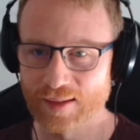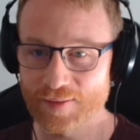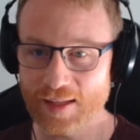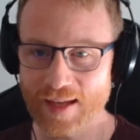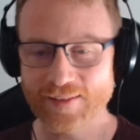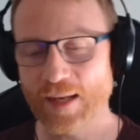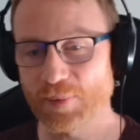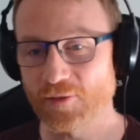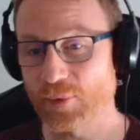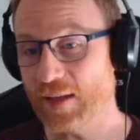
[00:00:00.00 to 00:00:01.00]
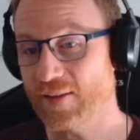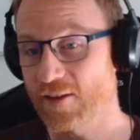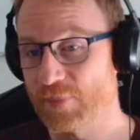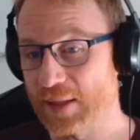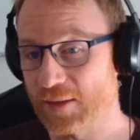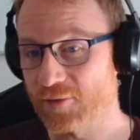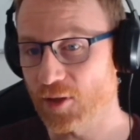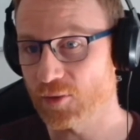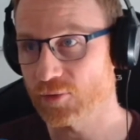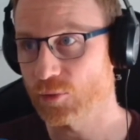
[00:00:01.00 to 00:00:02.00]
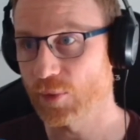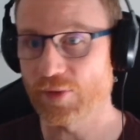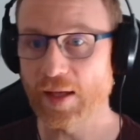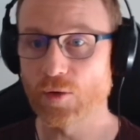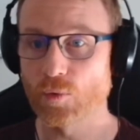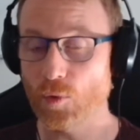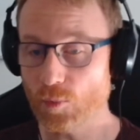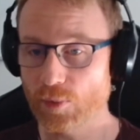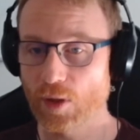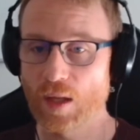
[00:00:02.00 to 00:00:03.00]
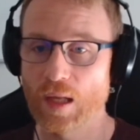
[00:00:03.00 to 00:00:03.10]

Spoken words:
In the last couple of weeks, I've been involved with a group